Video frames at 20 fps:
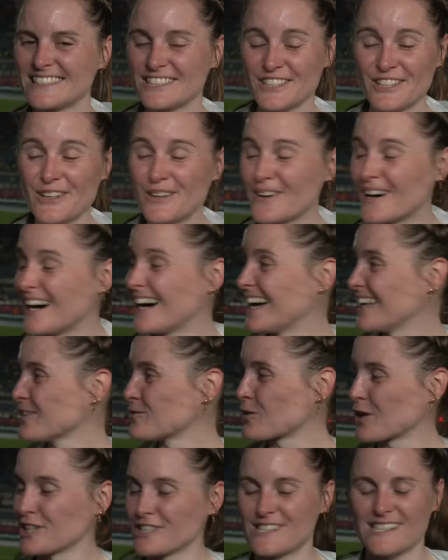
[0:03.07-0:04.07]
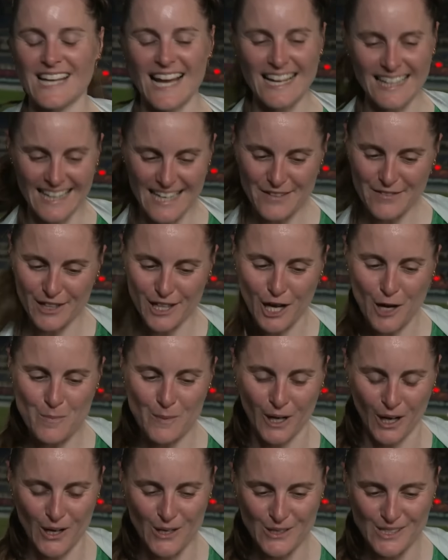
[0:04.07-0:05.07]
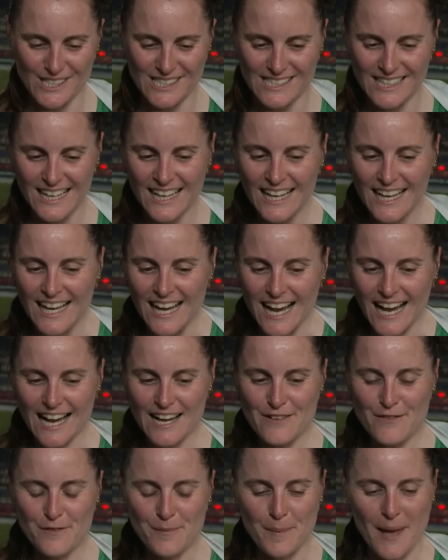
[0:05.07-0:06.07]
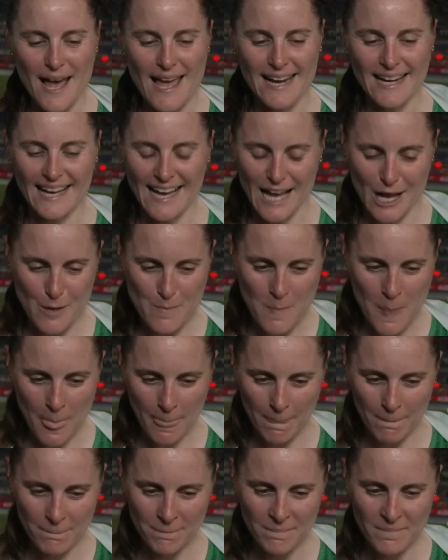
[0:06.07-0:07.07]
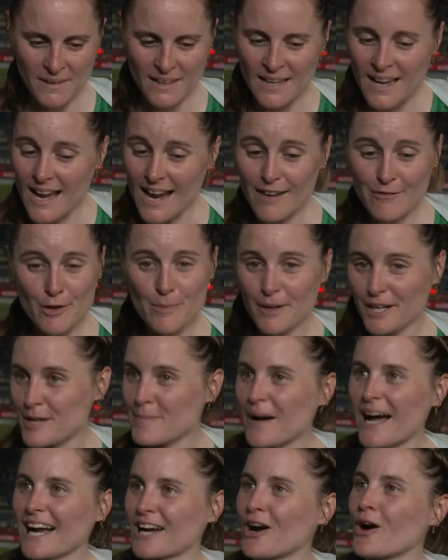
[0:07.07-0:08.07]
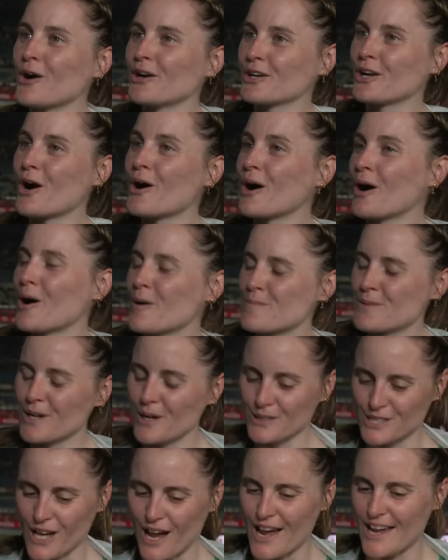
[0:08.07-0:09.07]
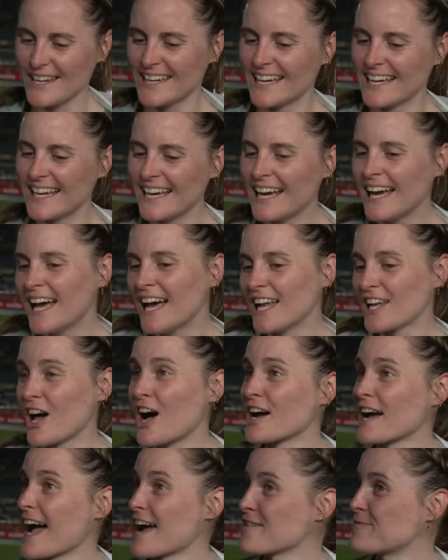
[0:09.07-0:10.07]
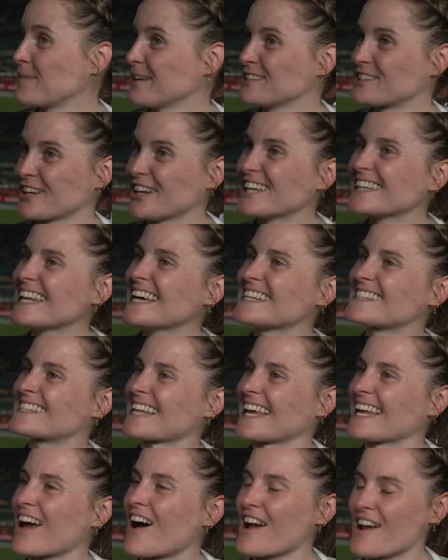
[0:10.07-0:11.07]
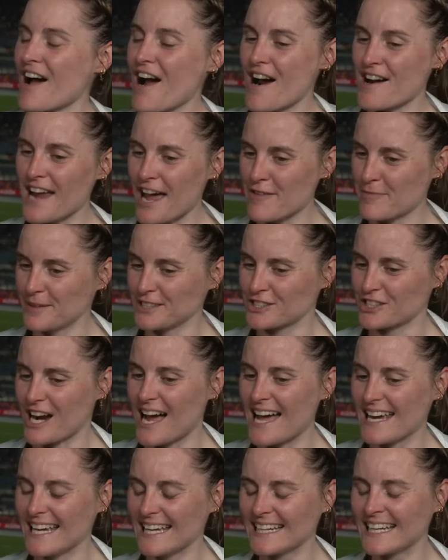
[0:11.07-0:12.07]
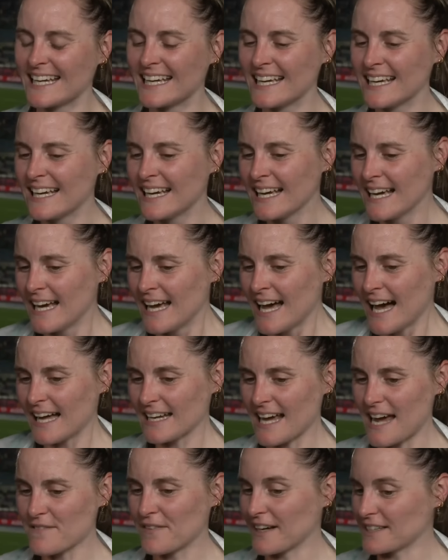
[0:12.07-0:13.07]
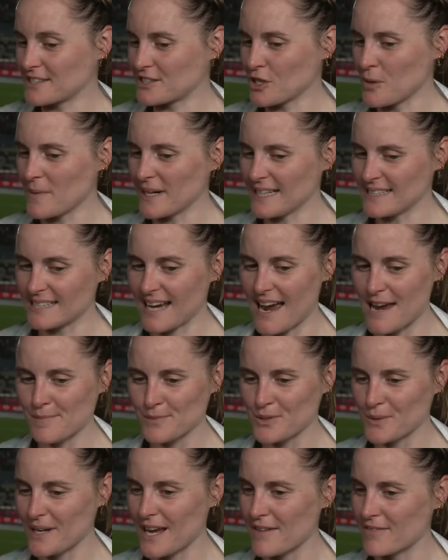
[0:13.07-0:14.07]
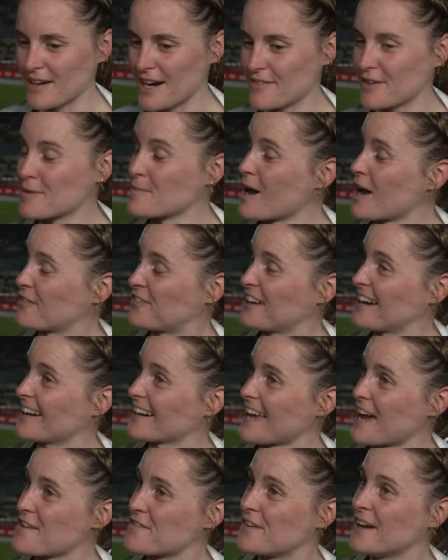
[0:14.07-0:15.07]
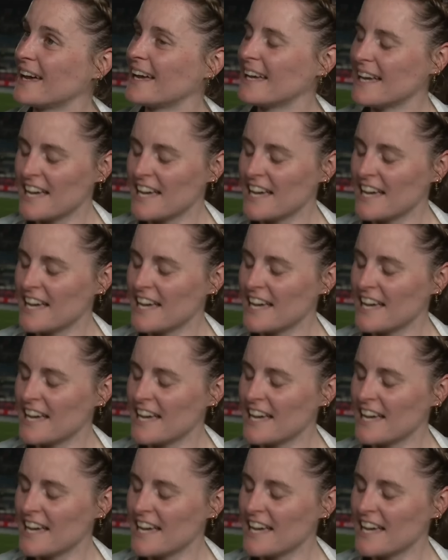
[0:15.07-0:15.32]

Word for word: Do you know what? Words can't even come close. I've been, um, everybody back home knows how long I've been doing this and how hard I've been trying. And I've had so many times whenever I've come off here and I've